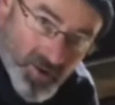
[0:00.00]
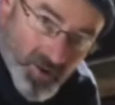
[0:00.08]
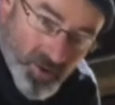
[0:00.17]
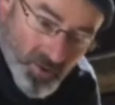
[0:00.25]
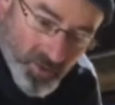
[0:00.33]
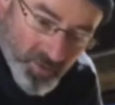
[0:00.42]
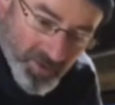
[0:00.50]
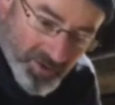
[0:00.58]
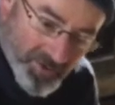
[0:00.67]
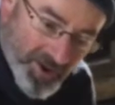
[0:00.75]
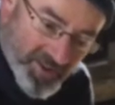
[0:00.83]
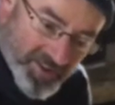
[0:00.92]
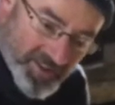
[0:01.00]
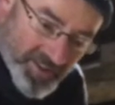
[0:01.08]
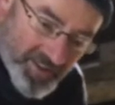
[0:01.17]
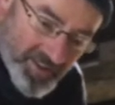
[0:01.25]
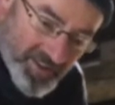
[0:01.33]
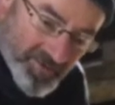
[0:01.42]
all the grass
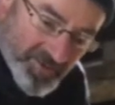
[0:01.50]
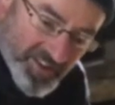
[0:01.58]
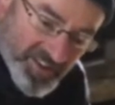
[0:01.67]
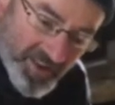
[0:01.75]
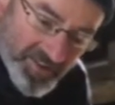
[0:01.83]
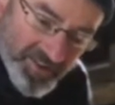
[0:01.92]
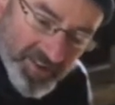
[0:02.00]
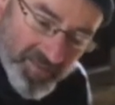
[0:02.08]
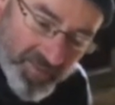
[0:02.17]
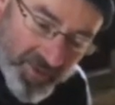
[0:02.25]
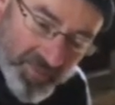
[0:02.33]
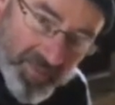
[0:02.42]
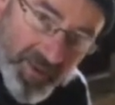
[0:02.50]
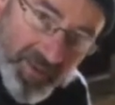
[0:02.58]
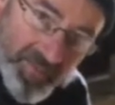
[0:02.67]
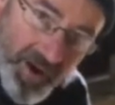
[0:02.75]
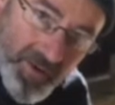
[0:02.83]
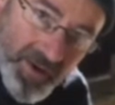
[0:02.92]
that was stuck to the bottom of my
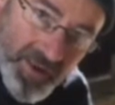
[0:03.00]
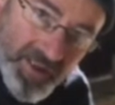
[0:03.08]
mower.